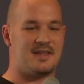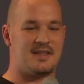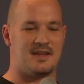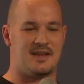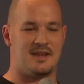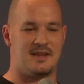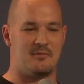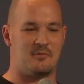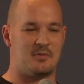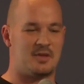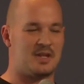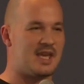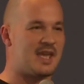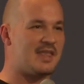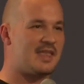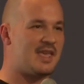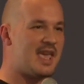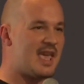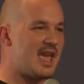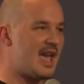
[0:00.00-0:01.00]
if we
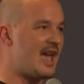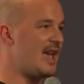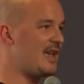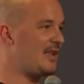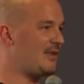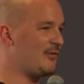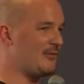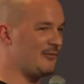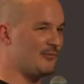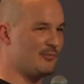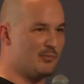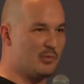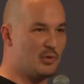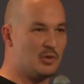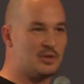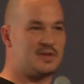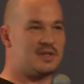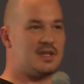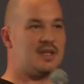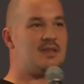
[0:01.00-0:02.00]
get AI to
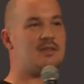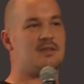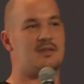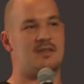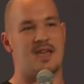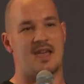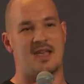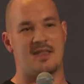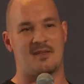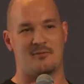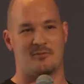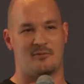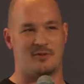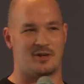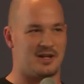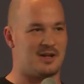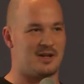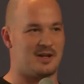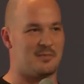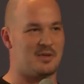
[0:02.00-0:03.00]
boost it, then
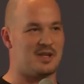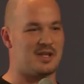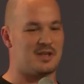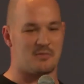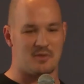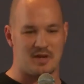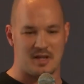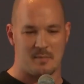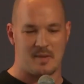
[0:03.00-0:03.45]
we're going to be in a really